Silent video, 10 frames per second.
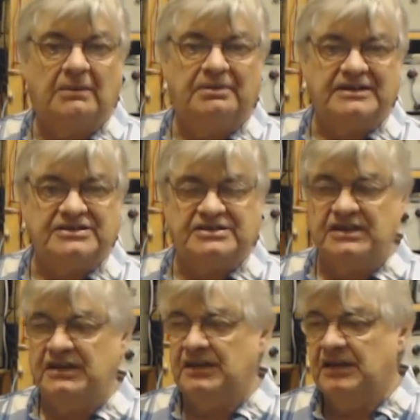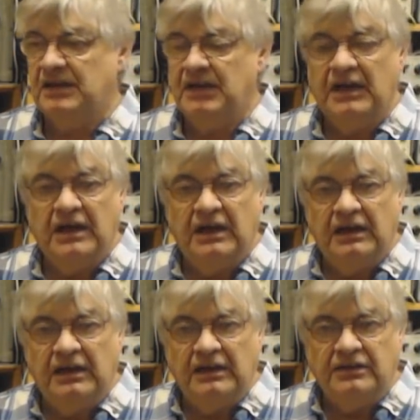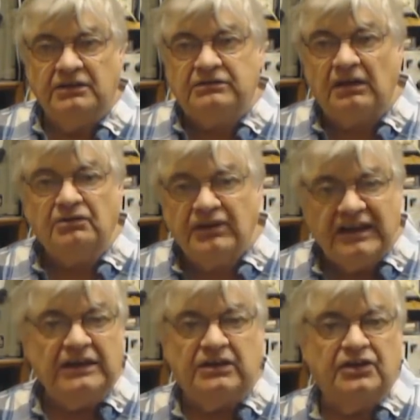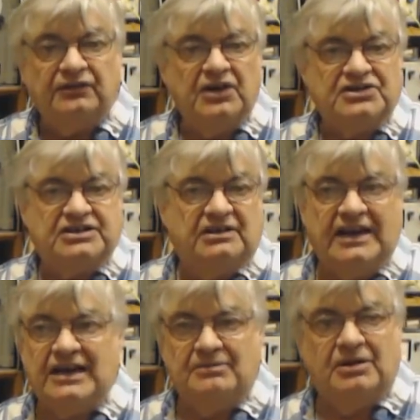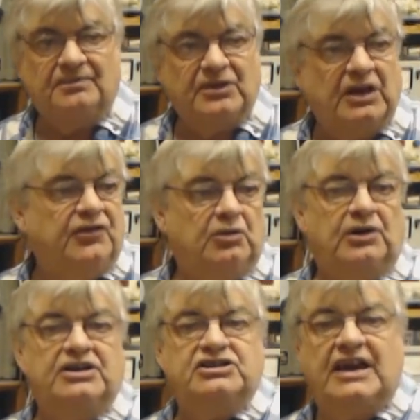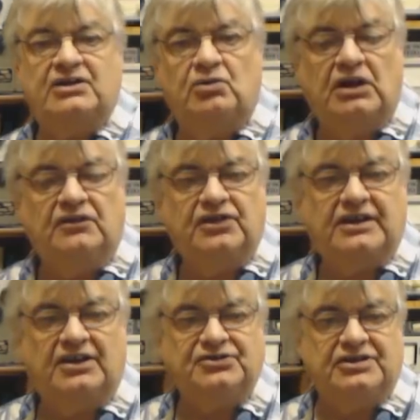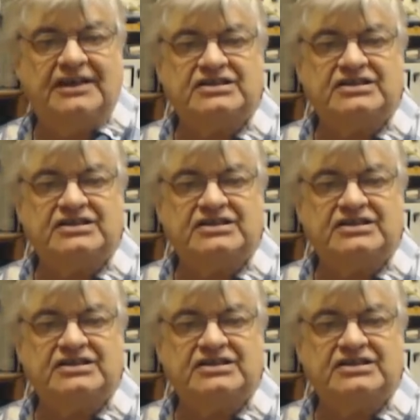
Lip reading: doublets. You don't need the vertical element if you want to chat all over the country.